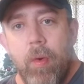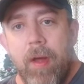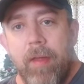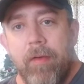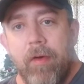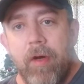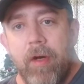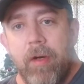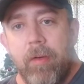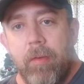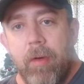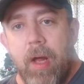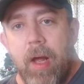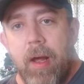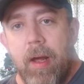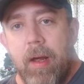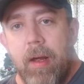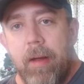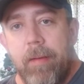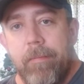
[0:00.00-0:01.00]
other
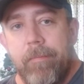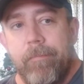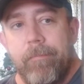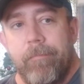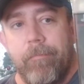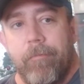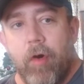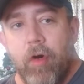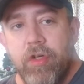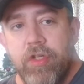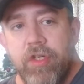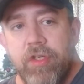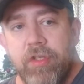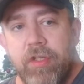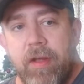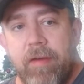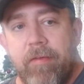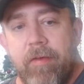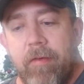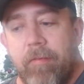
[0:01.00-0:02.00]
versions
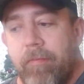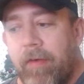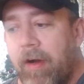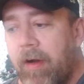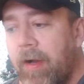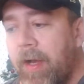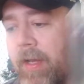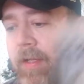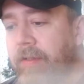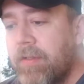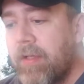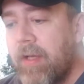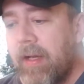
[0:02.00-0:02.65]
of it, variants.